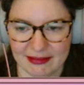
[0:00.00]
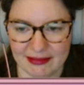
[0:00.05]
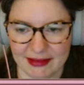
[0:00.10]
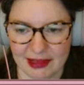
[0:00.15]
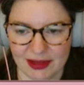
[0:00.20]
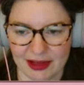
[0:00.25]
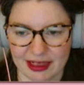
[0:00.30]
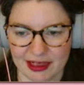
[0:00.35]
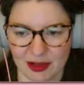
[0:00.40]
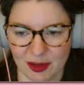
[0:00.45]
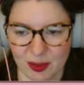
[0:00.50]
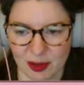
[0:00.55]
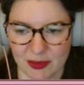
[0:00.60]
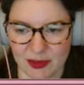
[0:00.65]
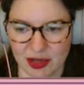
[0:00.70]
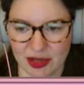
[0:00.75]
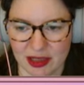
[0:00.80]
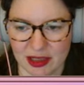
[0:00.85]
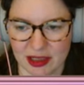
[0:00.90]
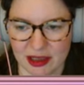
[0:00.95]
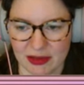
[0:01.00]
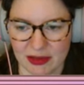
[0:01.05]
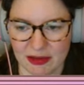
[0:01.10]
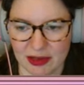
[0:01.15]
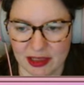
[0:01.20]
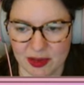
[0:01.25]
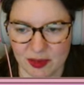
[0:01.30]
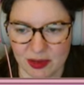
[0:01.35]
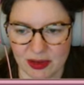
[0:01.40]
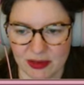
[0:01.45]
that's not what I'm trying to do.
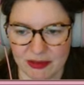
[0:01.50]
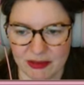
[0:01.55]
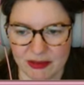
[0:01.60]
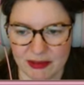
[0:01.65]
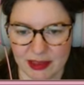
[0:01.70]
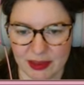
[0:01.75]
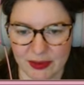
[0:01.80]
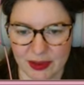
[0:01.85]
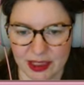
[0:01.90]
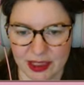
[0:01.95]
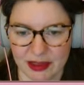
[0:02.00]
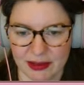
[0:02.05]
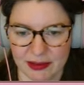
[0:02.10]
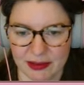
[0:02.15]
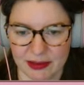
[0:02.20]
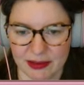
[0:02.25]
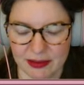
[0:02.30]
This one. Here we go.